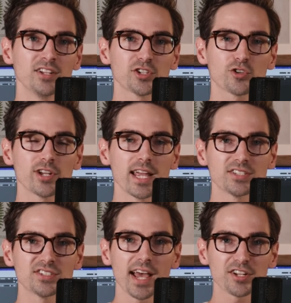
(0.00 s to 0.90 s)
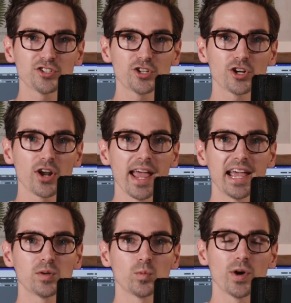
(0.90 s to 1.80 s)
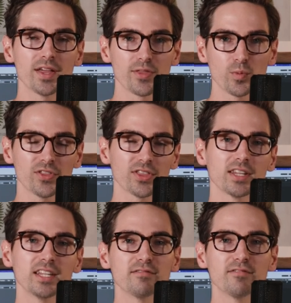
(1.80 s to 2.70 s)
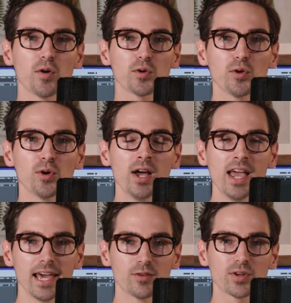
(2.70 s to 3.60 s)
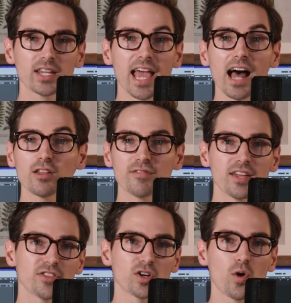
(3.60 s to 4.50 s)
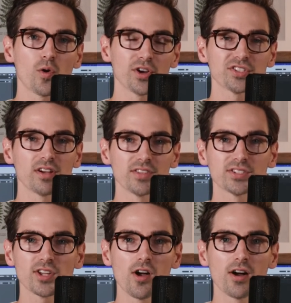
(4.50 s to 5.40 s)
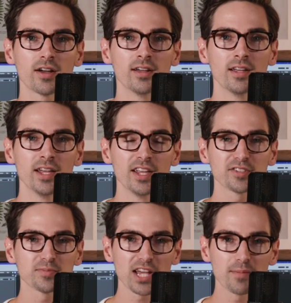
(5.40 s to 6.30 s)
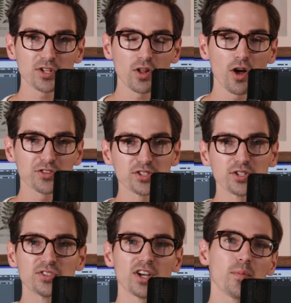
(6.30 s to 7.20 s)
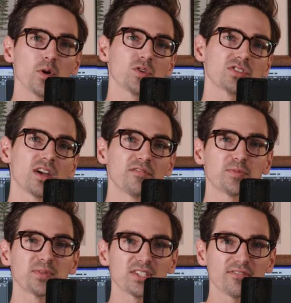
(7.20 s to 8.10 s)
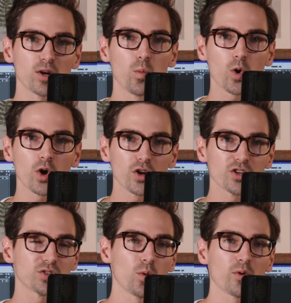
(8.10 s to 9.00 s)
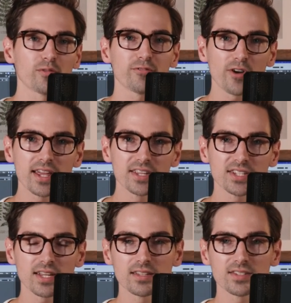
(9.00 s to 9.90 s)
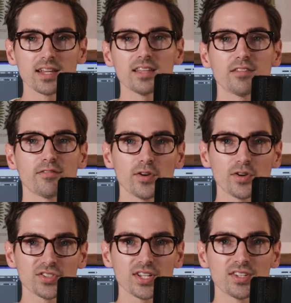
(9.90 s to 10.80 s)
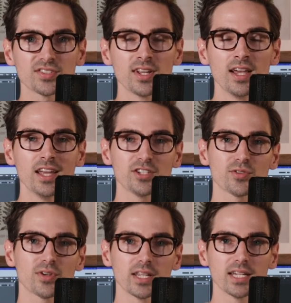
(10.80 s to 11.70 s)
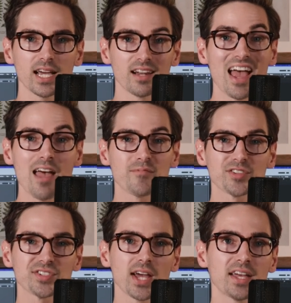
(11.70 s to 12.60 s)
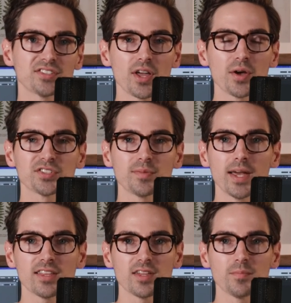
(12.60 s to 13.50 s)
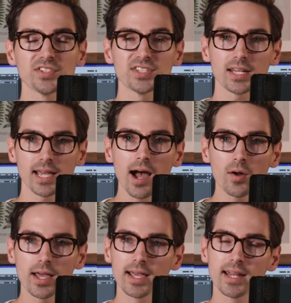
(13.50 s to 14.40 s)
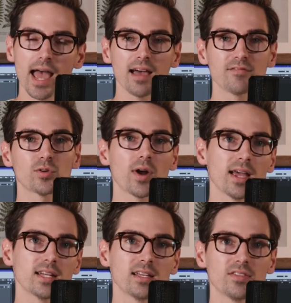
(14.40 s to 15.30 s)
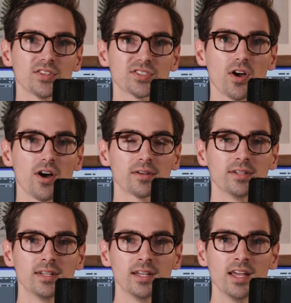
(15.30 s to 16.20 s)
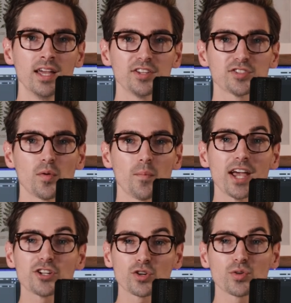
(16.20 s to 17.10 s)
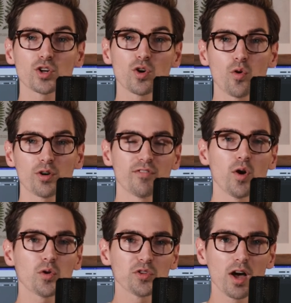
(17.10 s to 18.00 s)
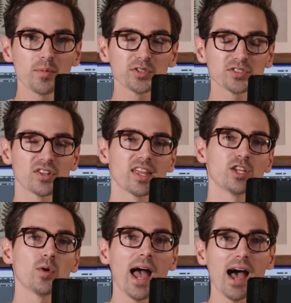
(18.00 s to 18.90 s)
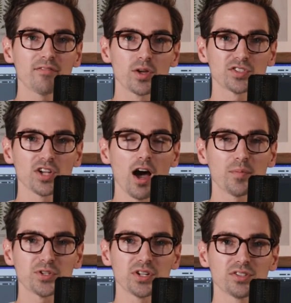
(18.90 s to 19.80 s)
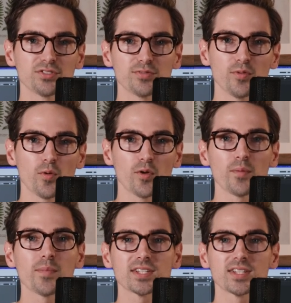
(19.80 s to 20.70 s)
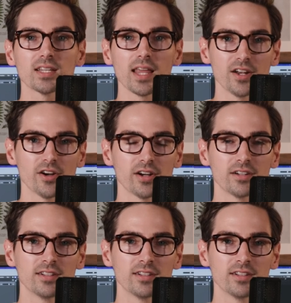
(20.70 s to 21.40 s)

to create texture and width with the lead vocal and really elevate the chorus of the song. Sometimes I'll also do doubles of specific words or phrases in the verses to really kind of emphasize those and make them stick out and add variety in the song. So make sure to record vocal doubles so that you have those options for mixing later.